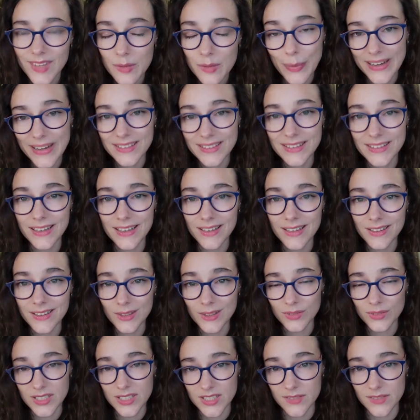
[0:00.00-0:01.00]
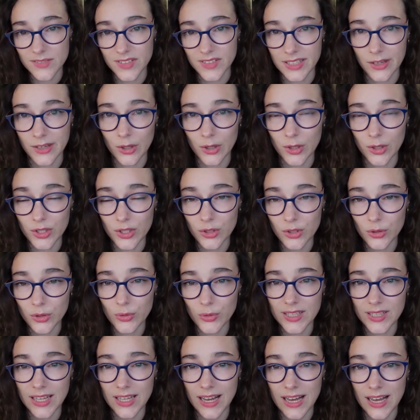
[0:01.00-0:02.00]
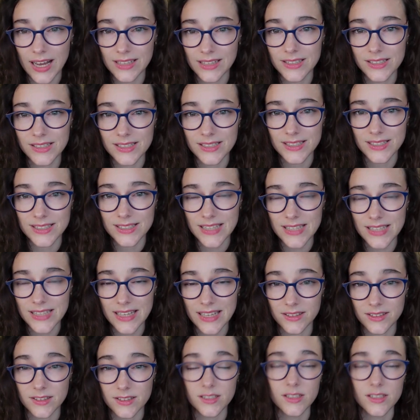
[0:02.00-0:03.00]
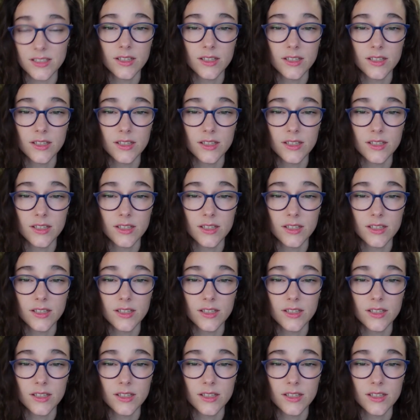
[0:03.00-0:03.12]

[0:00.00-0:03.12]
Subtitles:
By the end of this video, you will understand